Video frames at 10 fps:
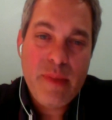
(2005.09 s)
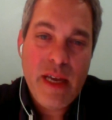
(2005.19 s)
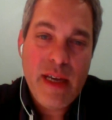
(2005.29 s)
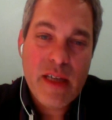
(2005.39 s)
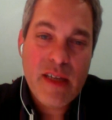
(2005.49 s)

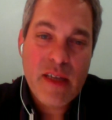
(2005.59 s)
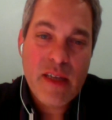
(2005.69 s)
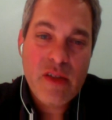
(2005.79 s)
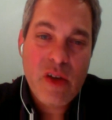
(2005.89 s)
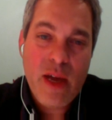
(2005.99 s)

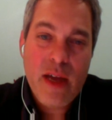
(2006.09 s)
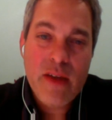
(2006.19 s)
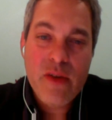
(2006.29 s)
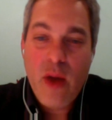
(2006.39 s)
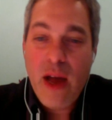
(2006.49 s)

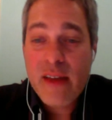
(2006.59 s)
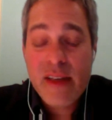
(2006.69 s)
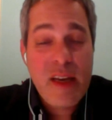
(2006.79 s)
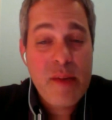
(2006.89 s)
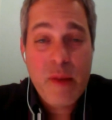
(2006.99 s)
Basson, who I
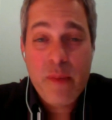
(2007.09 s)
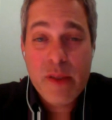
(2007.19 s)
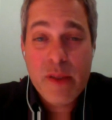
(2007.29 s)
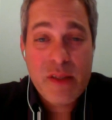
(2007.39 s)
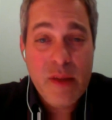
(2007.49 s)
think came up
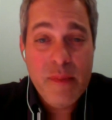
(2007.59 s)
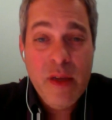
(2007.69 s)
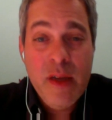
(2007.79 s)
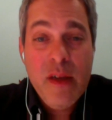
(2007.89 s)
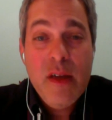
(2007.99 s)
with
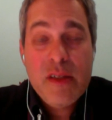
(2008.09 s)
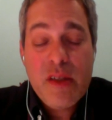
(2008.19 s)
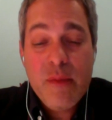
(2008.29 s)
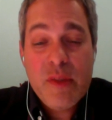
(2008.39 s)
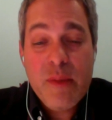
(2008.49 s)

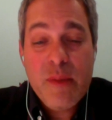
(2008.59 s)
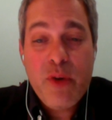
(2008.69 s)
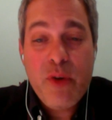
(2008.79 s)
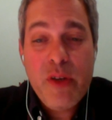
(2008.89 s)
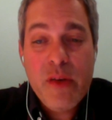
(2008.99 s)
some
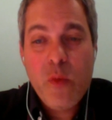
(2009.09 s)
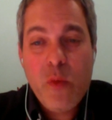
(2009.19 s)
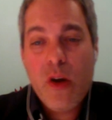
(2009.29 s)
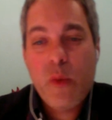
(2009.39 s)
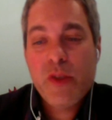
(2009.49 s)
brilliant work,